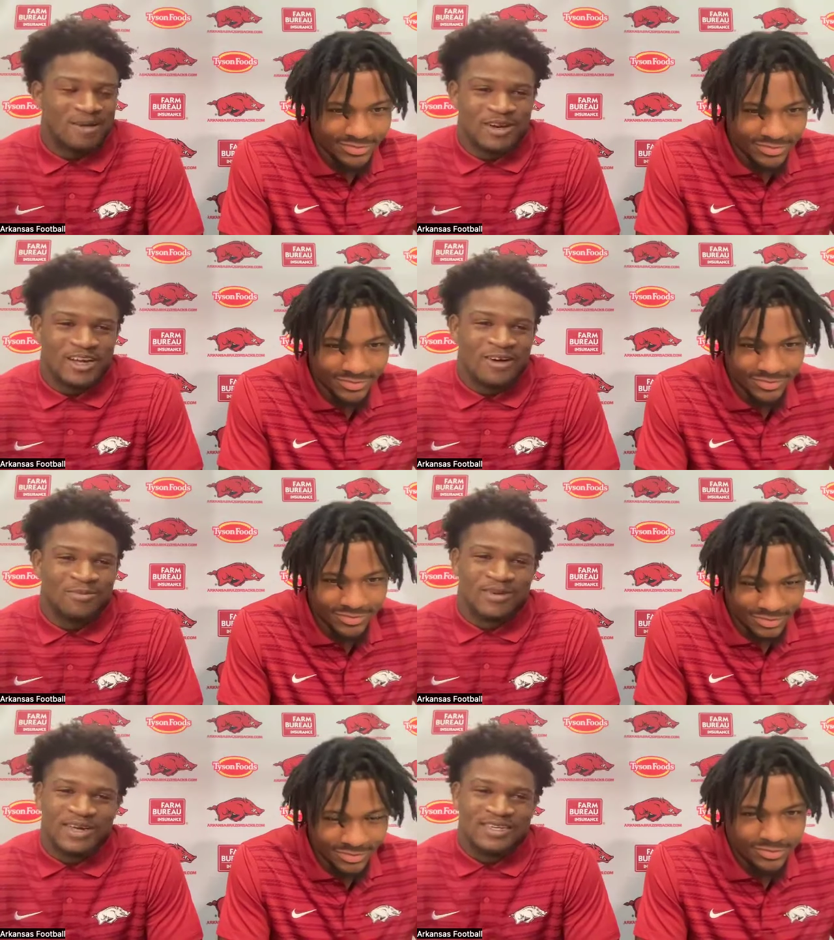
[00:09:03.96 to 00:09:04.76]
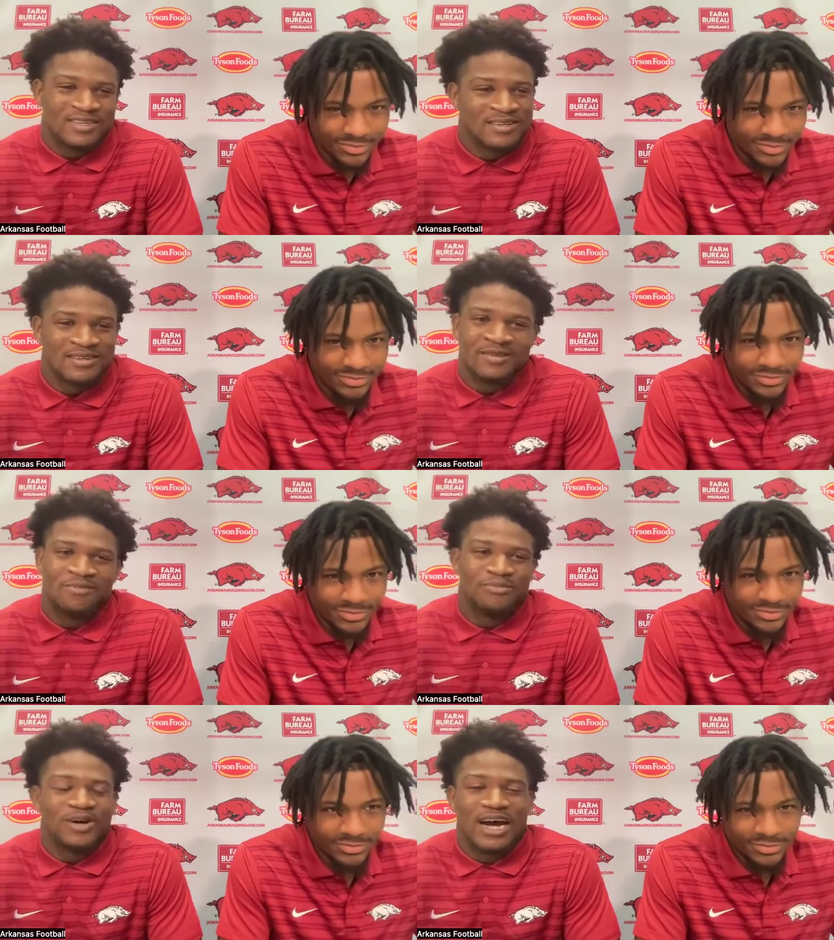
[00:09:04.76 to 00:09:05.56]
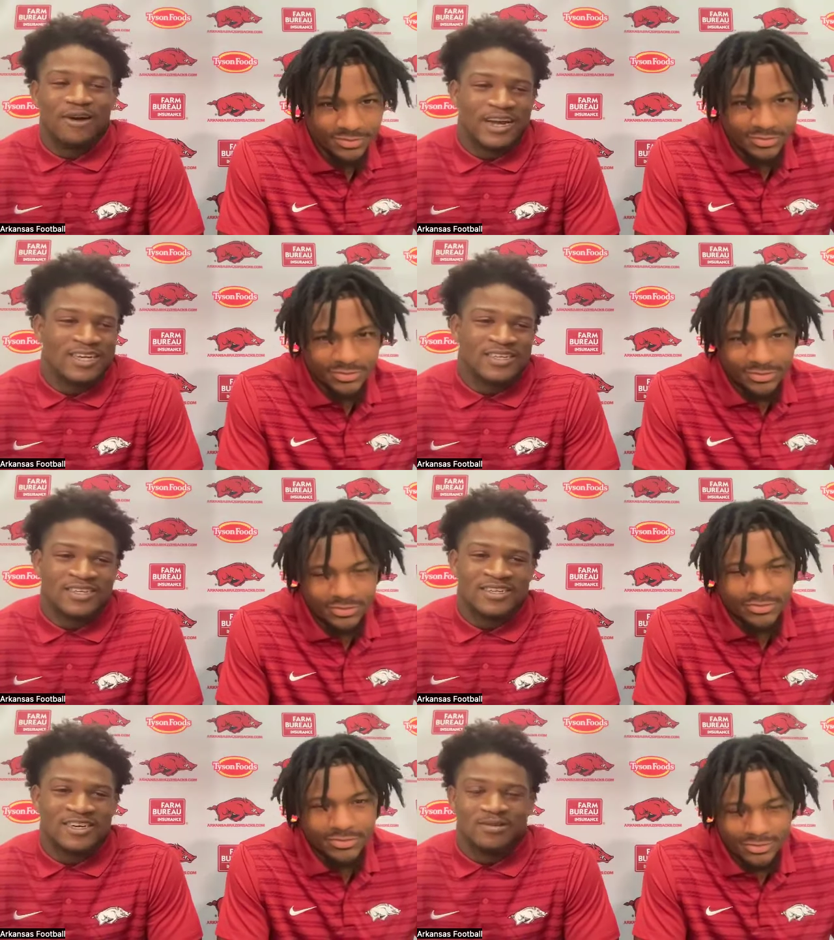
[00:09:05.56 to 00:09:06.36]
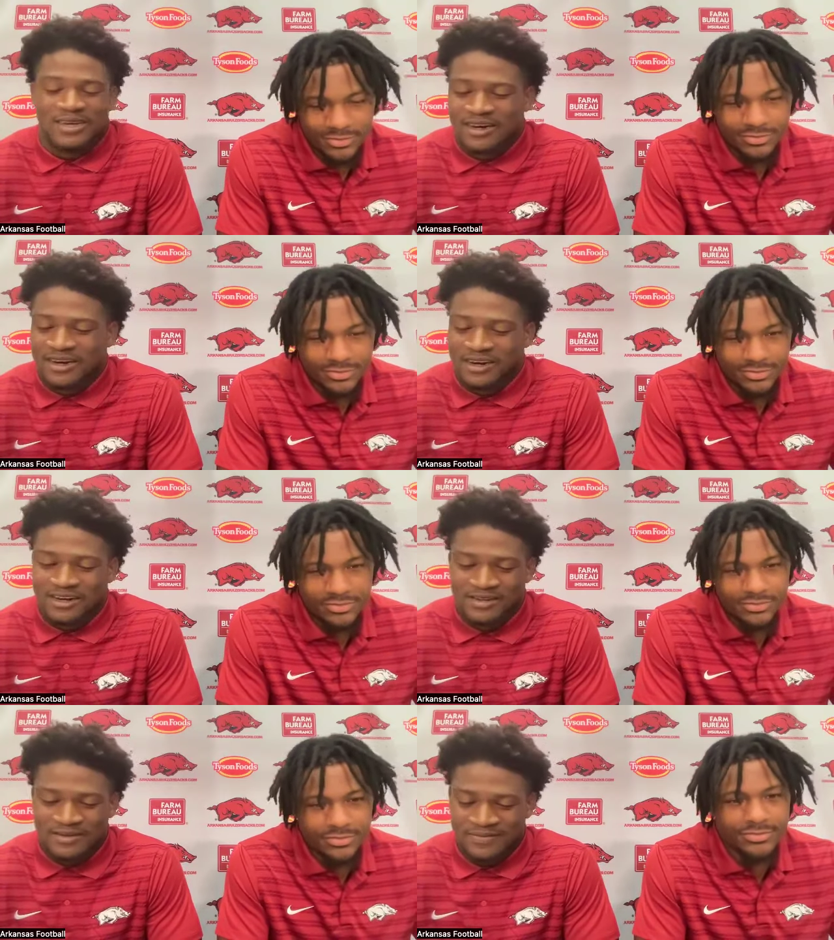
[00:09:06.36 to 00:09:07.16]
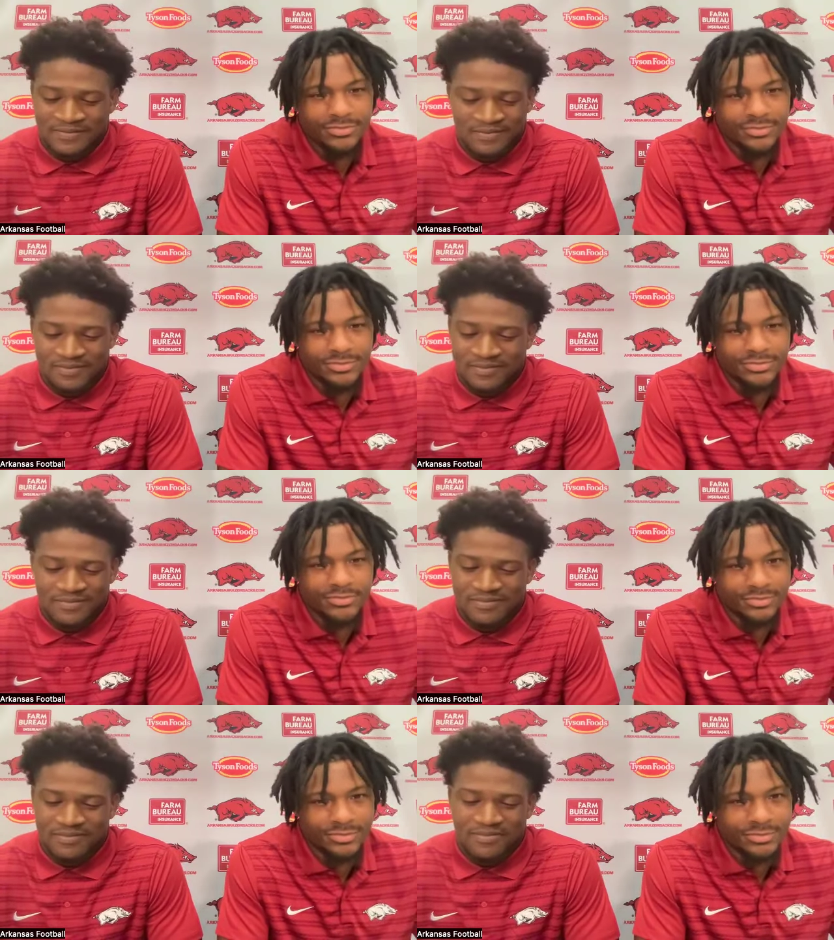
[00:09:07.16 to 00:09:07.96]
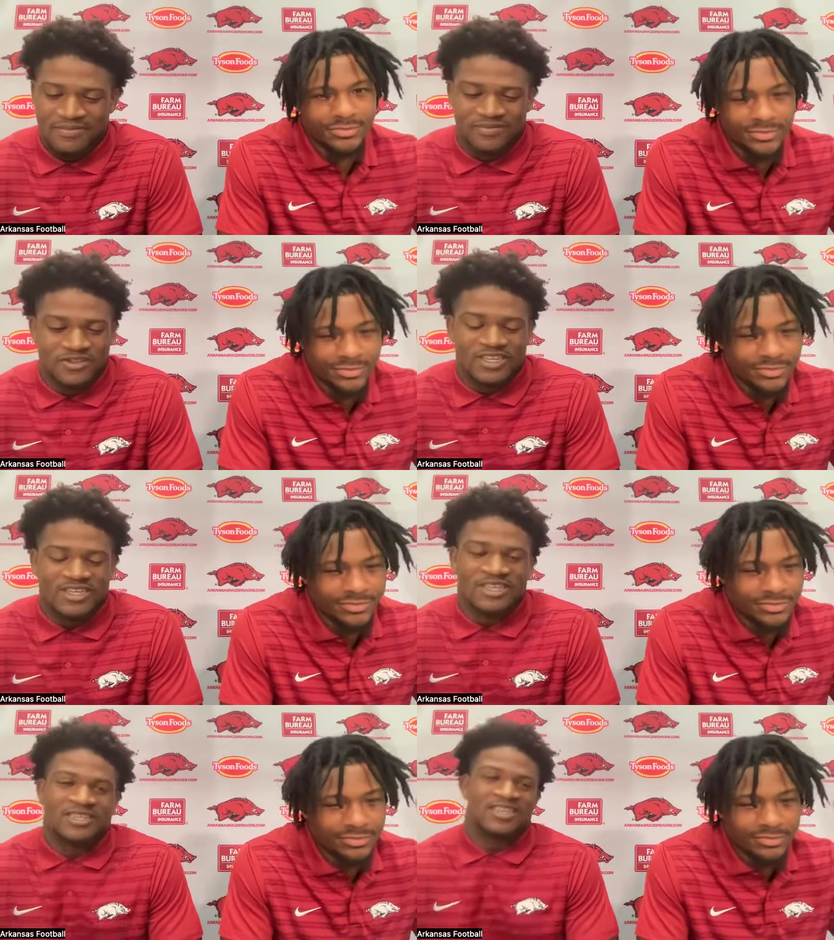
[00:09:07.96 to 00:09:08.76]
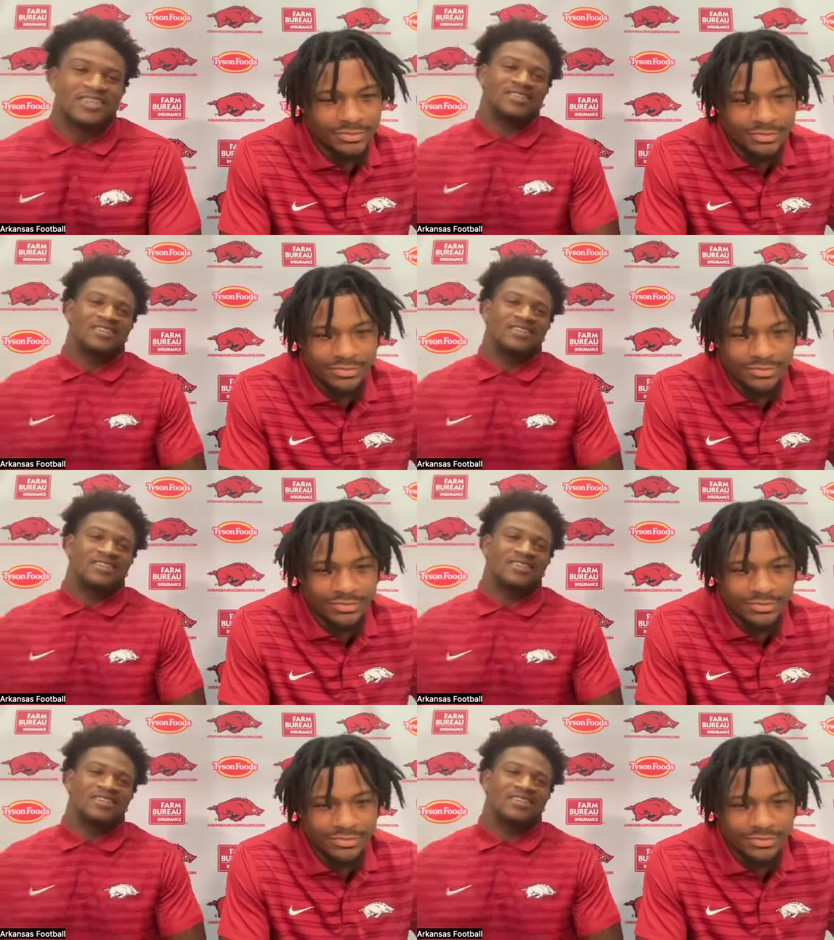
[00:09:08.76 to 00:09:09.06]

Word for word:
Speaker 1: it up and built our relationship, and uh, just his his